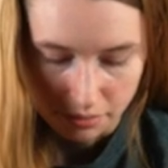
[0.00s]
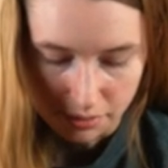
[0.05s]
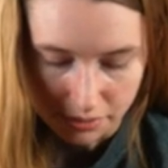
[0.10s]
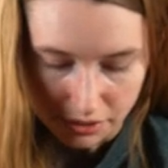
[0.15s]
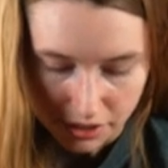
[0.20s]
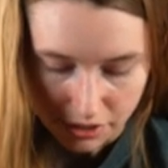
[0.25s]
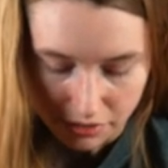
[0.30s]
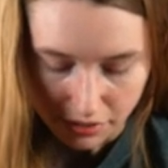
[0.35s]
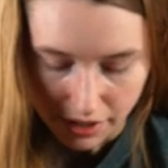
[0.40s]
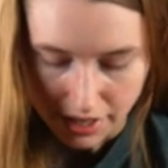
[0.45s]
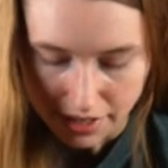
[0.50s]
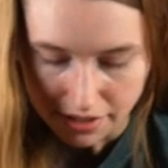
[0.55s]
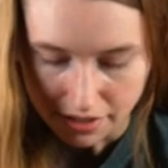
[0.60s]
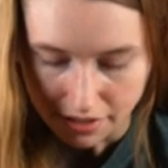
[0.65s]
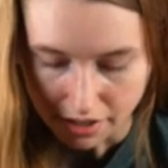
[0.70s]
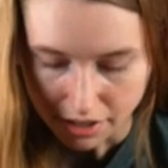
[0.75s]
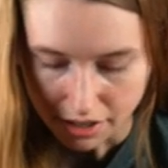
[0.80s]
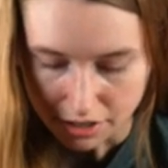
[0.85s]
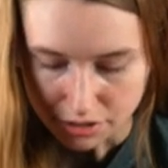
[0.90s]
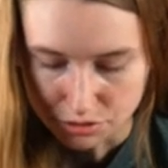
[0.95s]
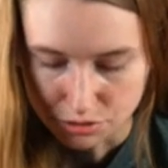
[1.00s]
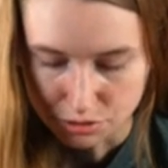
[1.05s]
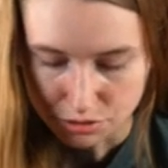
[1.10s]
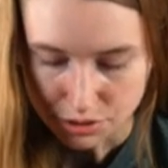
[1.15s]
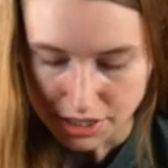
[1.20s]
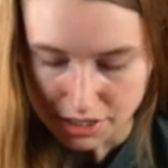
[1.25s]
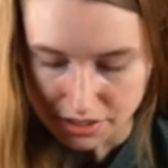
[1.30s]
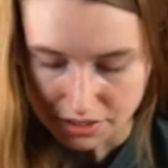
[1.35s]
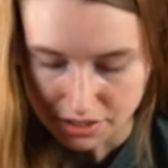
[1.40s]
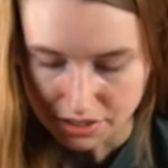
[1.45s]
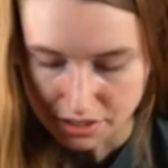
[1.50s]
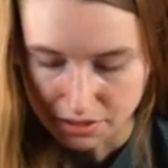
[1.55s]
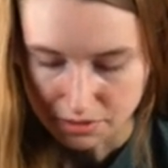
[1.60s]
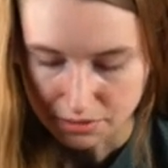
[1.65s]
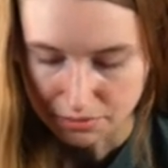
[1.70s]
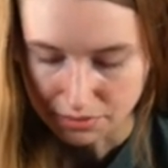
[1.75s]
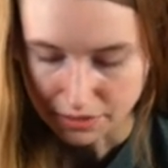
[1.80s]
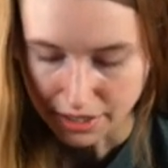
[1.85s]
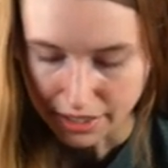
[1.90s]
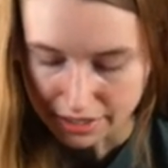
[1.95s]
really great treat
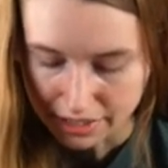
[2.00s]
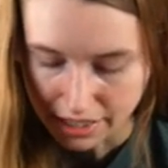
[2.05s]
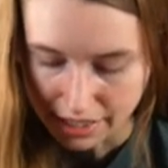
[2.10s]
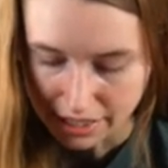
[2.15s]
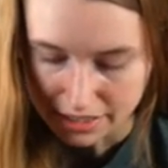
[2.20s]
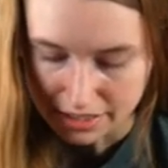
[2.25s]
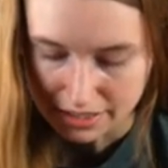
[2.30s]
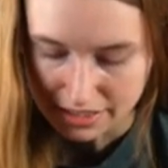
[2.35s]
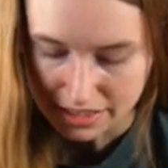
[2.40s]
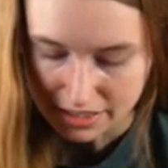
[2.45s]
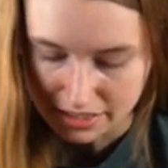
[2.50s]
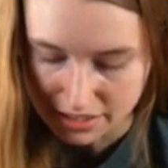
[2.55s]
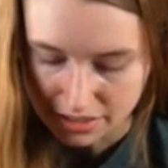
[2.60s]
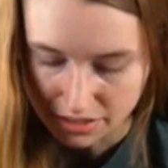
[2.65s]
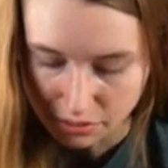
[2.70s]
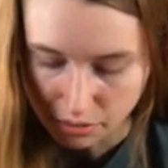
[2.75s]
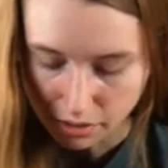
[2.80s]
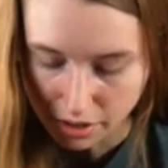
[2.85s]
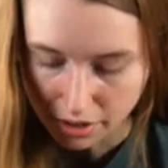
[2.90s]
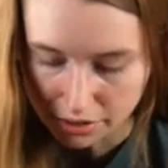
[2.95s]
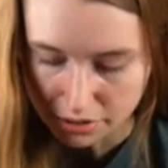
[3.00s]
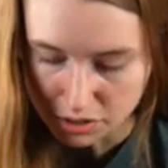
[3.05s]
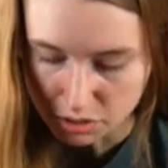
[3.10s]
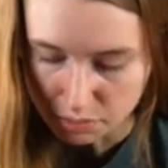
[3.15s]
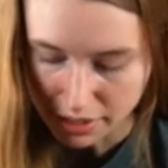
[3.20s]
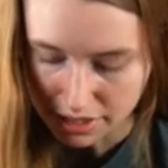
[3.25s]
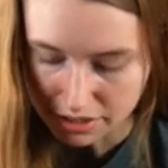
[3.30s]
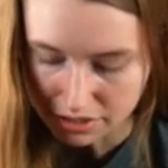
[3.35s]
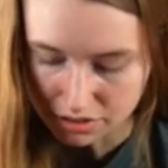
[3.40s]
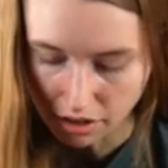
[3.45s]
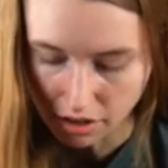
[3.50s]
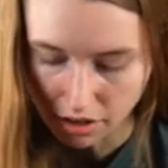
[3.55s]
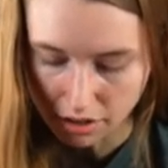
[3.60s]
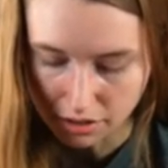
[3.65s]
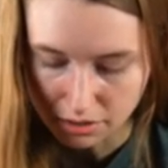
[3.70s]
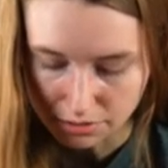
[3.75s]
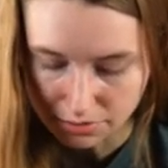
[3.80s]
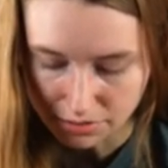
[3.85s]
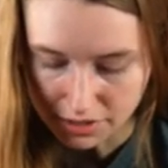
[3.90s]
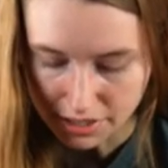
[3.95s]
that kind of sinks in the water, you may
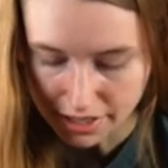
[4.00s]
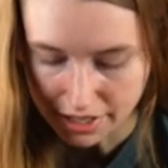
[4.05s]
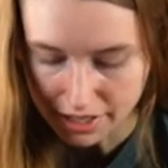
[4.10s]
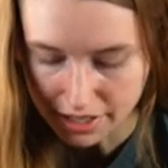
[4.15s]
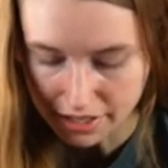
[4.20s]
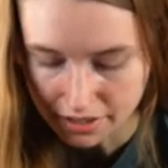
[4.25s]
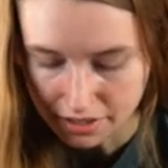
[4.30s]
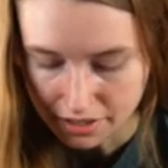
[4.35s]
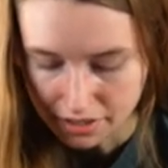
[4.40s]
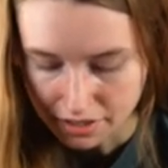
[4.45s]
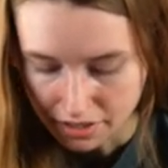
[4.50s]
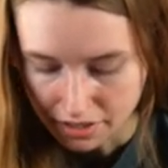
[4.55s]
tong feed it.